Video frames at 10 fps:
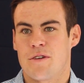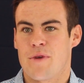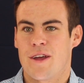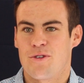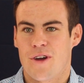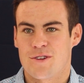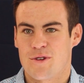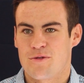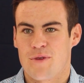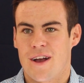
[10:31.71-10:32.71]
young man who
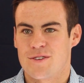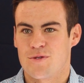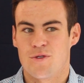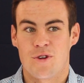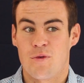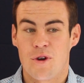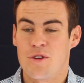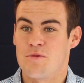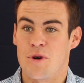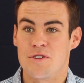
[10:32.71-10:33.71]
graduated from high school, you know, what are
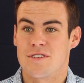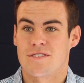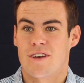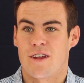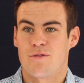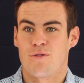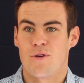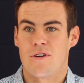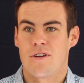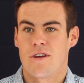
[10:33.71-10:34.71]
you most excited
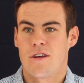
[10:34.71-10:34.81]
for?